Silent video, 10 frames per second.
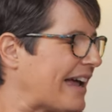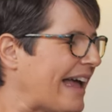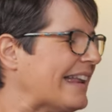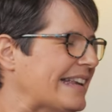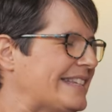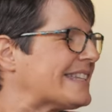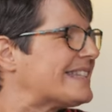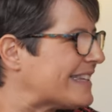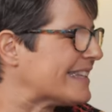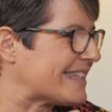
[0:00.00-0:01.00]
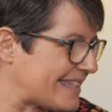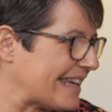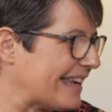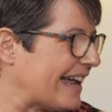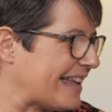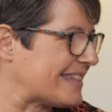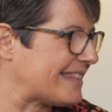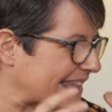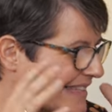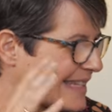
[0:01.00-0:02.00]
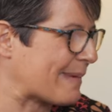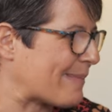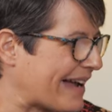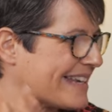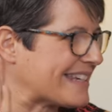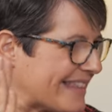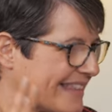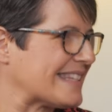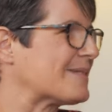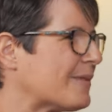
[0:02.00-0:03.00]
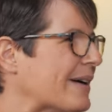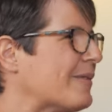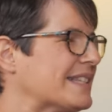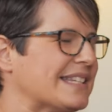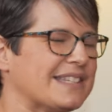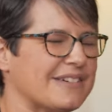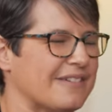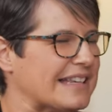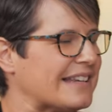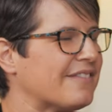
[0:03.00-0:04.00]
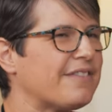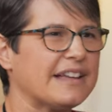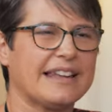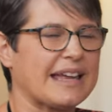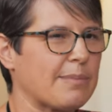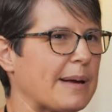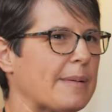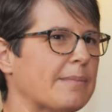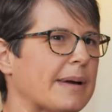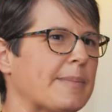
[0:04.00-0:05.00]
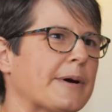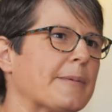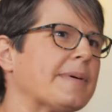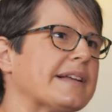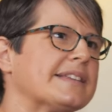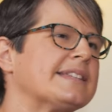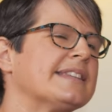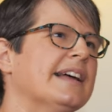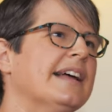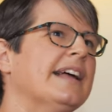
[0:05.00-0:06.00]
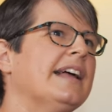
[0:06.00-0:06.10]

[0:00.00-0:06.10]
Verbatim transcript: I, it just didn't sit as this is my passion. That's this is what, what I want wanted, to do. Yeah. It didn't feel like my my purpose. Mm -hmm.